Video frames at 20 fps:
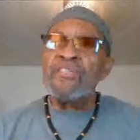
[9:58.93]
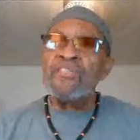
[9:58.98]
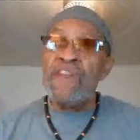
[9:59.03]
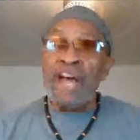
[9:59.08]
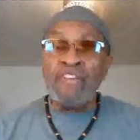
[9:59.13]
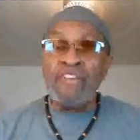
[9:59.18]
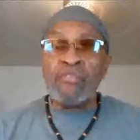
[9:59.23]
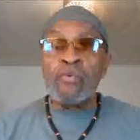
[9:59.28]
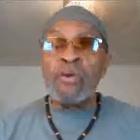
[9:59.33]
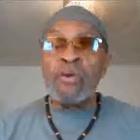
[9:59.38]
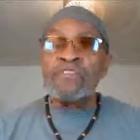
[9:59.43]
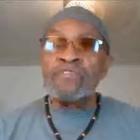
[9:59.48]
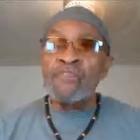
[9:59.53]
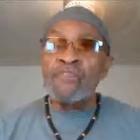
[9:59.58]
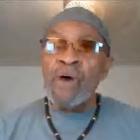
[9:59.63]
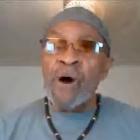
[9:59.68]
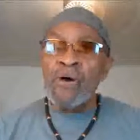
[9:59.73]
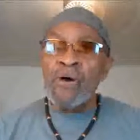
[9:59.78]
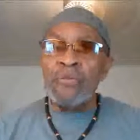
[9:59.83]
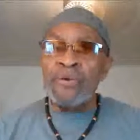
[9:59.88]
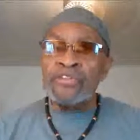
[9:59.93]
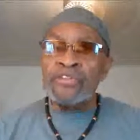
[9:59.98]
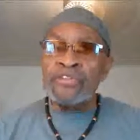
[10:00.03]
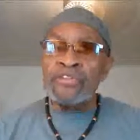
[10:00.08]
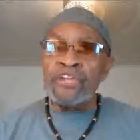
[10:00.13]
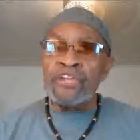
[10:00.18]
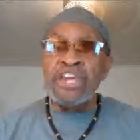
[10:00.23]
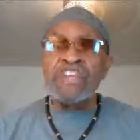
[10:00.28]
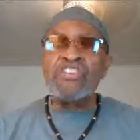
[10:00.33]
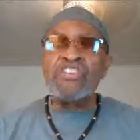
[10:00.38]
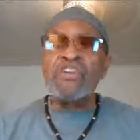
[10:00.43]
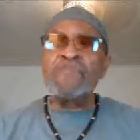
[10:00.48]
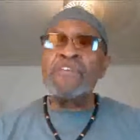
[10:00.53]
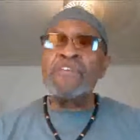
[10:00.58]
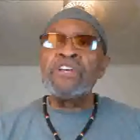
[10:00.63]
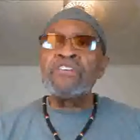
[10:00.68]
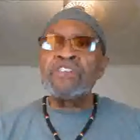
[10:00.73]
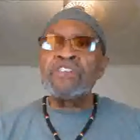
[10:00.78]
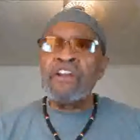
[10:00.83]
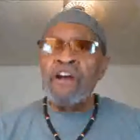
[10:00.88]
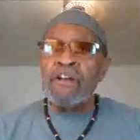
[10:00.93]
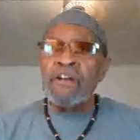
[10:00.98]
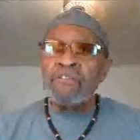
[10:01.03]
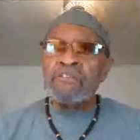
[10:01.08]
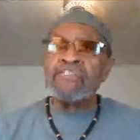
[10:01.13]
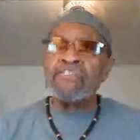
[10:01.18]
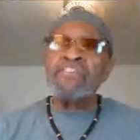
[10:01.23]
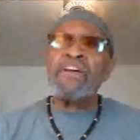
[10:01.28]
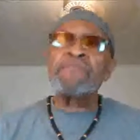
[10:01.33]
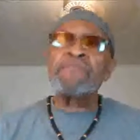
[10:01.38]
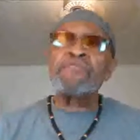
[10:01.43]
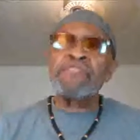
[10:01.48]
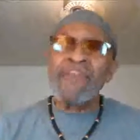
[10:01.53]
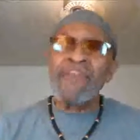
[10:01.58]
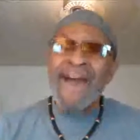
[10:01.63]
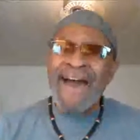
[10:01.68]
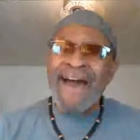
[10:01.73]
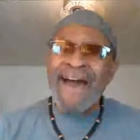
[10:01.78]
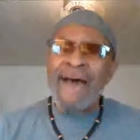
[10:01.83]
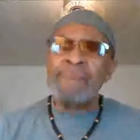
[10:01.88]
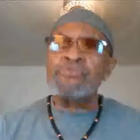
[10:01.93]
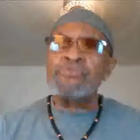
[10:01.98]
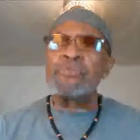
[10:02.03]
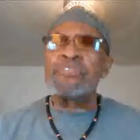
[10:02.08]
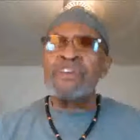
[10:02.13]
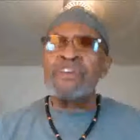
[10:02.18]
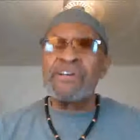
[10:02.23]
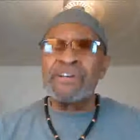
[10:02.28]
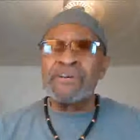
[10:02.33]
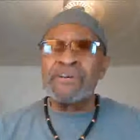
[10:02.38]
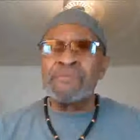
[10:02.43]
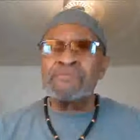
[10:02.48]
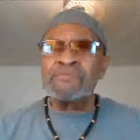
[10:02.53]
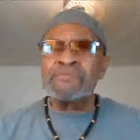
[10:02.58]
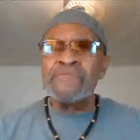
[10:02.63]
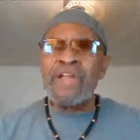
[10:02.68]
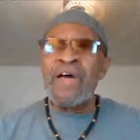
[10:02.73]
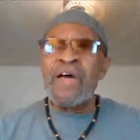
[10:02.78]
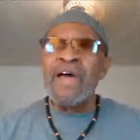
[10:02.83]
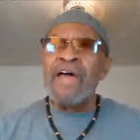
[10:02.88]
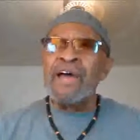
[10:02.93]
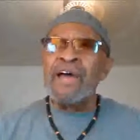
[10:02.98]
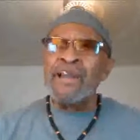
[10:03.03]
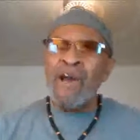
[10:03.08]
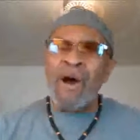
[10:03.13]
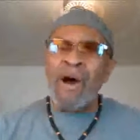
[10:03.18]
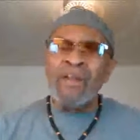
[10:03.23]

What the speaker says: That's what's wrong with it. Each of these countries have tribes within them, and